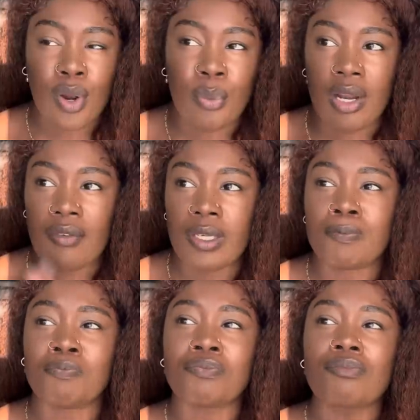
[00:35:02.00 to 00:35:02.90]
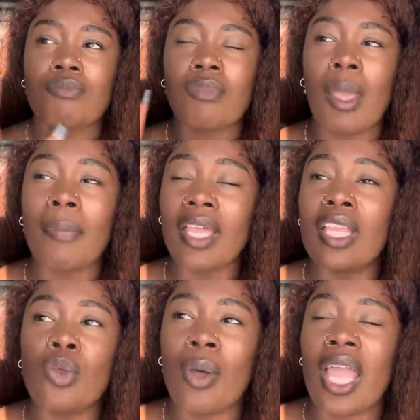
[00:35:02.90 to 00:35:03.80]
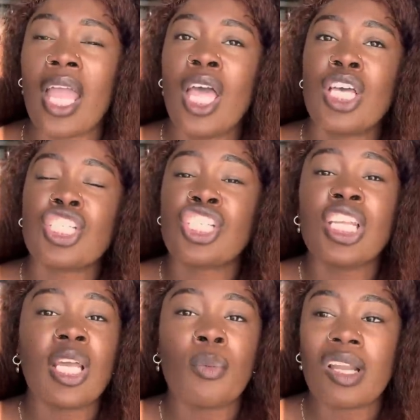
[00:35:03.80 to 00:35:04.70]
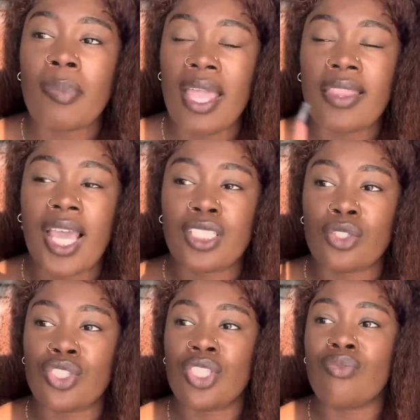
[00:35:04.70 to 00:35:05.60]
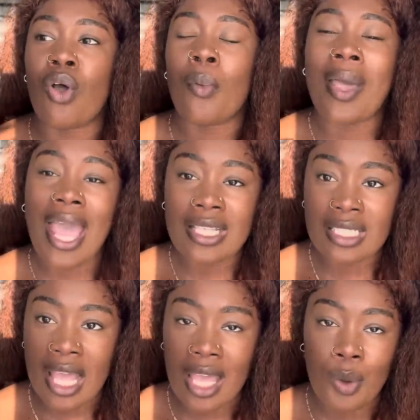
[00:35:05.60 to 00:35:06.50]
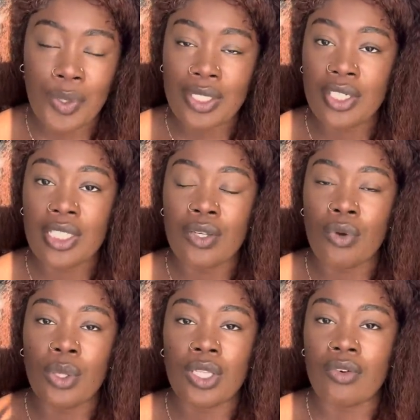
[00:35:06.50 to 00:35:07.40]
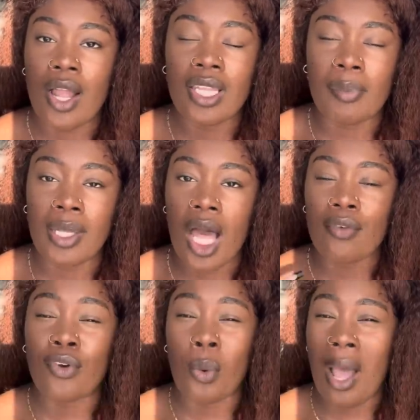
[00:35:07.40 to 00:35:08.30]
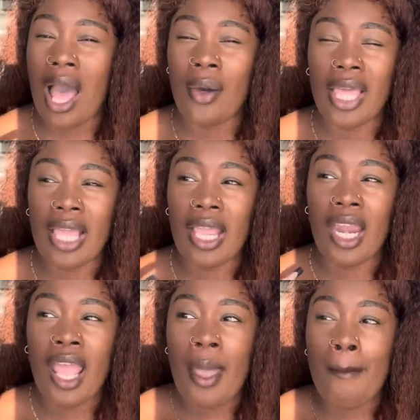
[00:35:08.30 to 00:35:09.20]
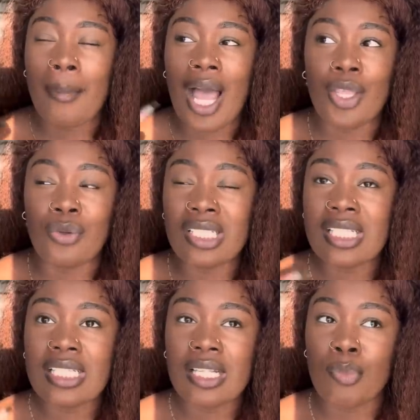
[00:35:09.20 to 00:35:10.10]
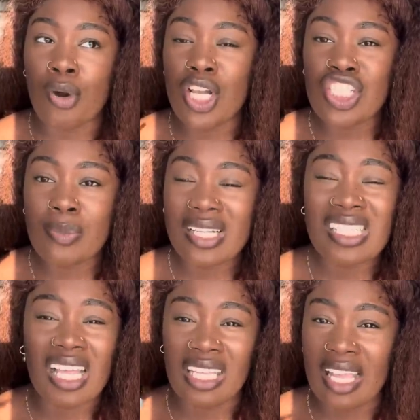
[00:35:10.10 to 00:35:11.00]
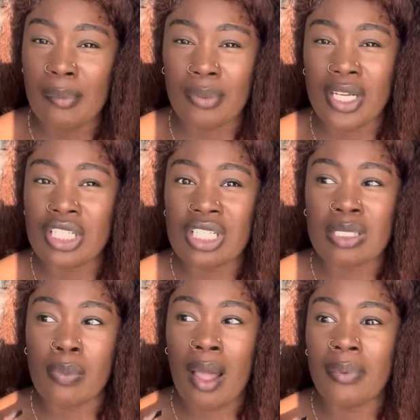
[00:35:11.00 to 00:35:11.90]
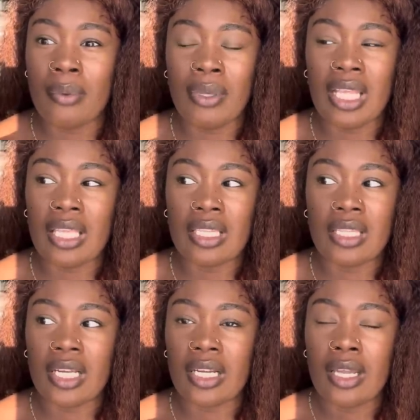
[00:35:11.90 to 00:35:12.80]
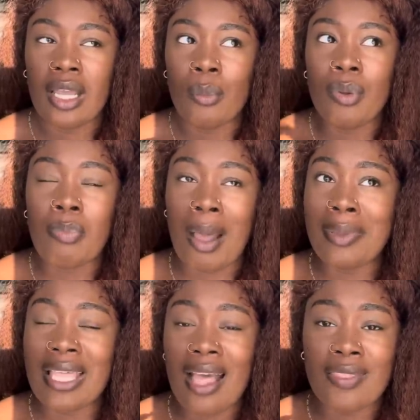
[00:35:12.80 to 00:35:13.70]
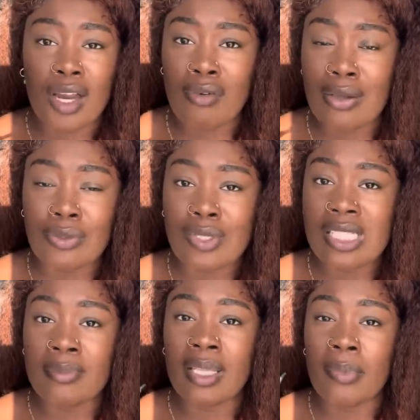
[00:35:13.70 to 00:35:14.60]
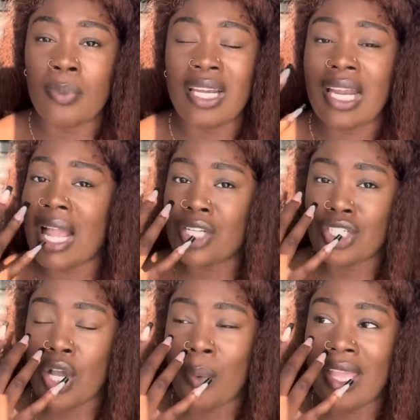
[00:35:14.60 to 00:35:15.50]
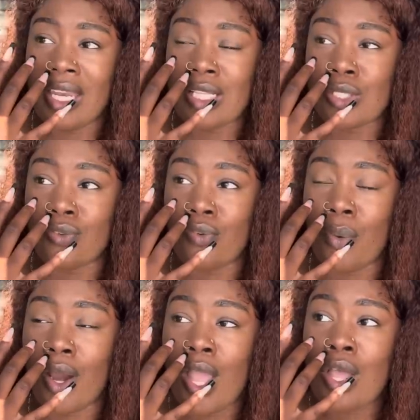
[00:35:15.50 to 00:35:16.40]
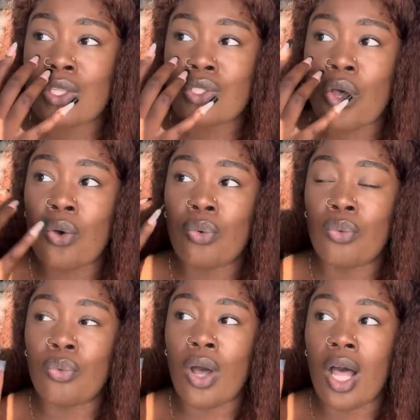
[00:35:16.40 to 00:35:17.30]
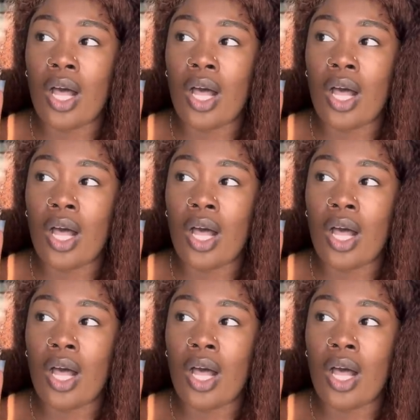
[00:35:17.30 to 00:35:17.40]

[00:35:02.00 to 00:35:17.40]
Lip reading: or whatever. But anyway, she didn't want to pay that, so she rolled past that, and we're literally rolling around the block for a while. And mind you, this is a brunch, but it's a late brunch. It's probably, we didn't get there, we probably got there around 3 something, but we didn't actually go in until 4. So